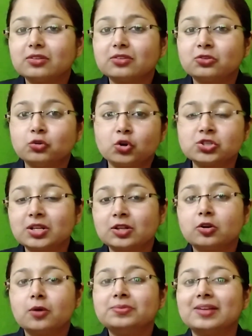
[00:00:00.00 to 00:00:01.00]
social
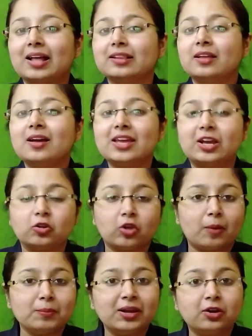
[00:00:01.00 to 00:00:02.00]
groups and the
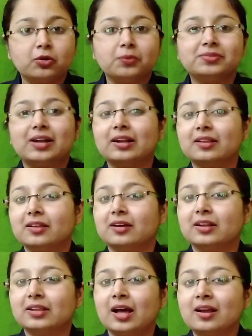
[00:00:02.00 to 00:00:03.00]
economic groups that are
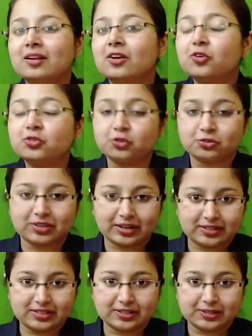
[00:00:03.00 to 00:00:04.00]
there in our
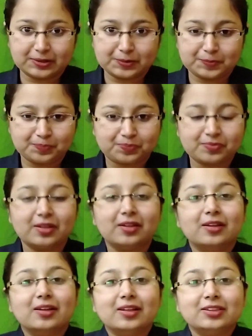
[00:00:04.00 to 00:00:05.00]
society.
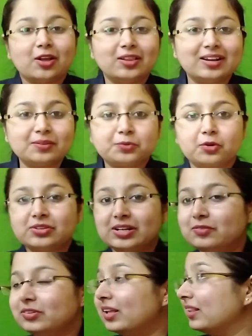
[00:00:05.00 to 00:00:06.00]
Now let's
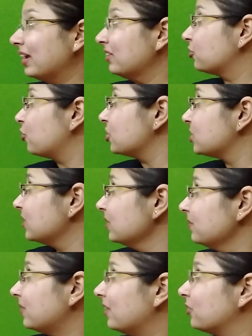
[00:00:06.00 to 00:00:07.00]
proceed with the next question,
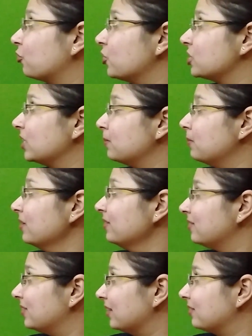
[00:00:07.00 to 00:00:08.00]
that is question number
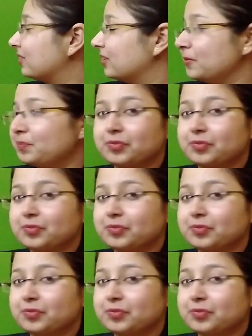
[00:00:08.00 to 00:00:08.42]
6th.